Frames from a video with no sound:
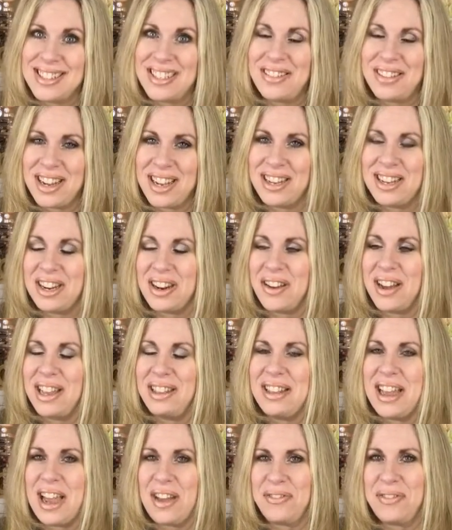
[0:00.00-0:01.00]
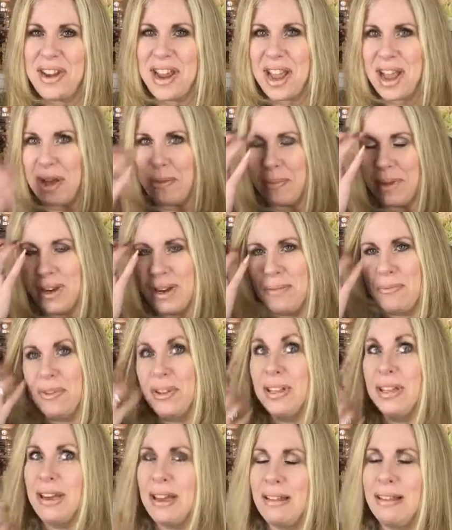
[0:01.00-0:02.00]
So I, you know, I laugh now, but I'm
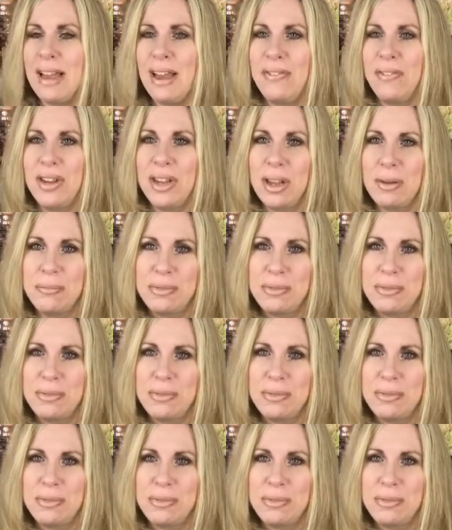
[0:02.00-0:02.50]
really not laughing.